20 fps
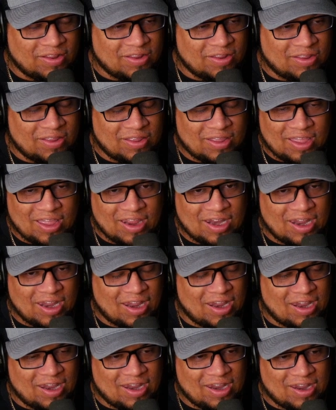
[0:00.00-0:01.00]
And
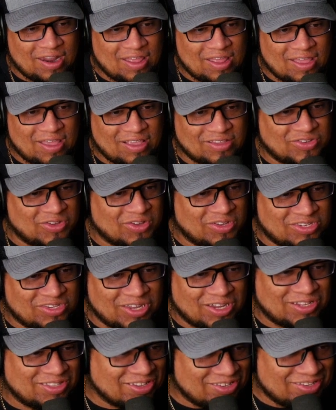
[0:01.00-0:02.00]
it's going to
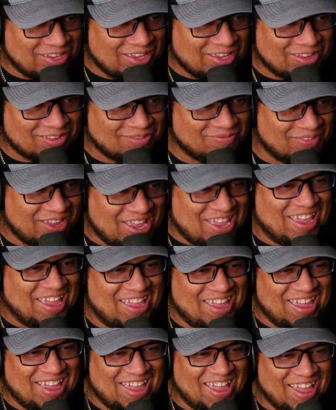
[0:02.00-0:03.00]
suck to see.
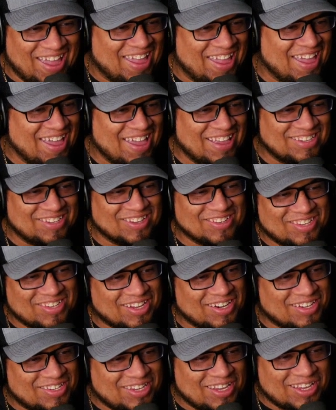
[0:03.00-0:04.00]
It's going to suck
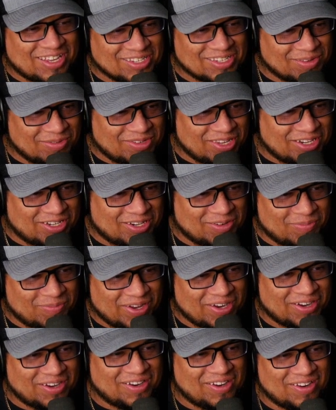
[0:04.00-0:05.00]
to see because I'm such a
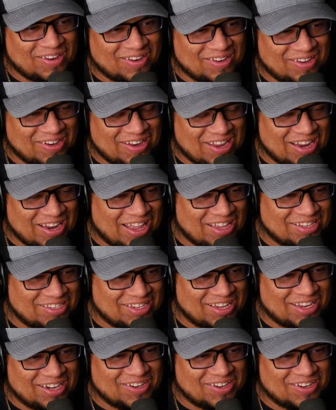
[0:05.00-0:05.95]
big Eli Sanders